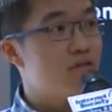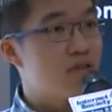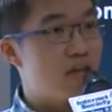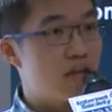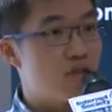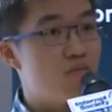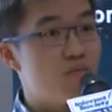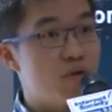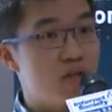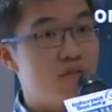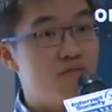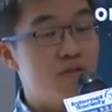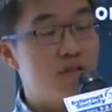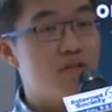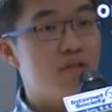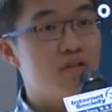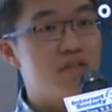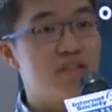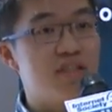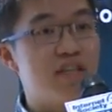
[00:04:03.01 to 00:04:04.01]
Can you believe it?
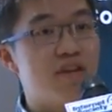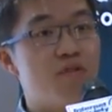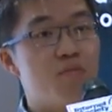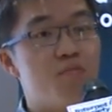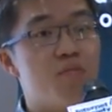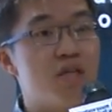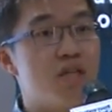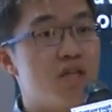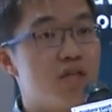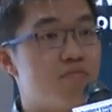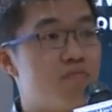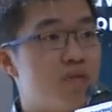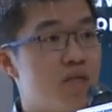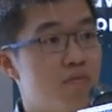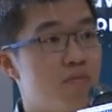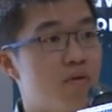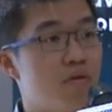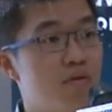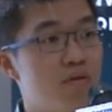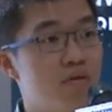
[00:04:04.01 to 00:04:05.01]
7 million
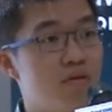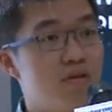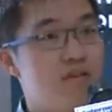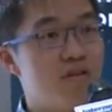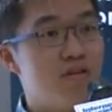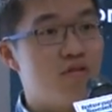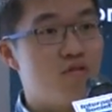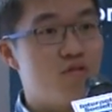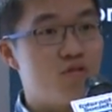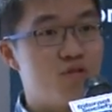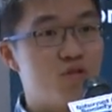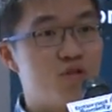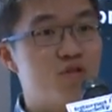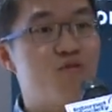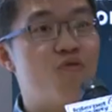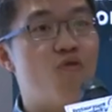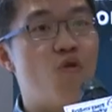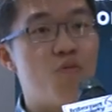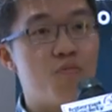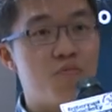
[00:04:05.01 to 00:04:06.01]
people use
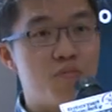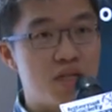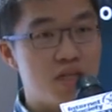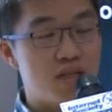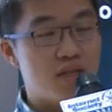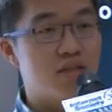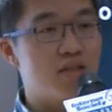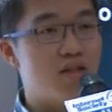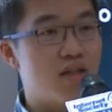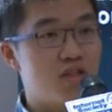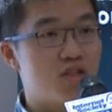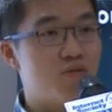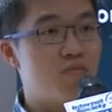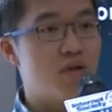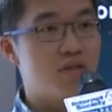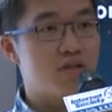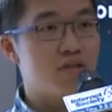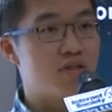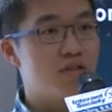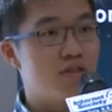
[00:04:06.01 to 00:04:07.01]
4 million lunch
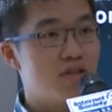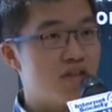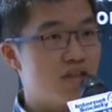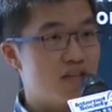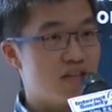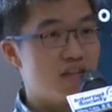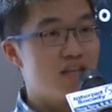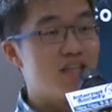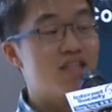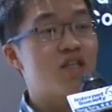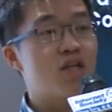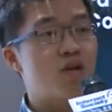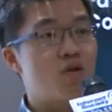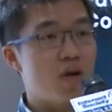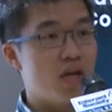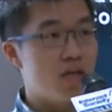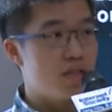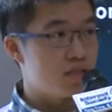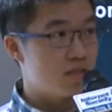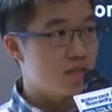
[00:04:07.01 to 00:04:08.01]
boxes. It's
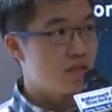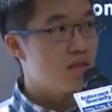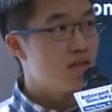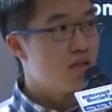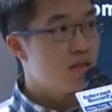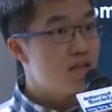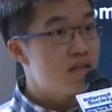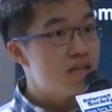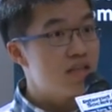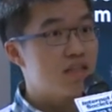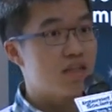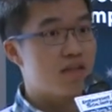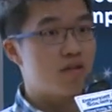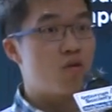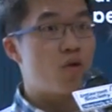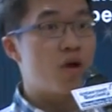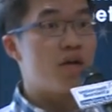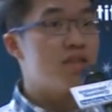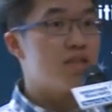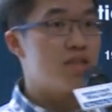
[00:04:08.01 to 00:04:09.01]
crazy. It's a
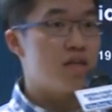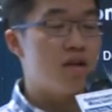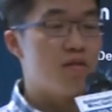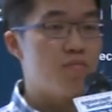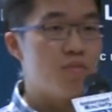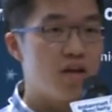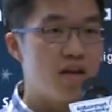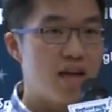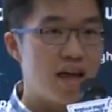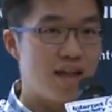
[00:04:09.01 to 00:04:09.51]
crazy number.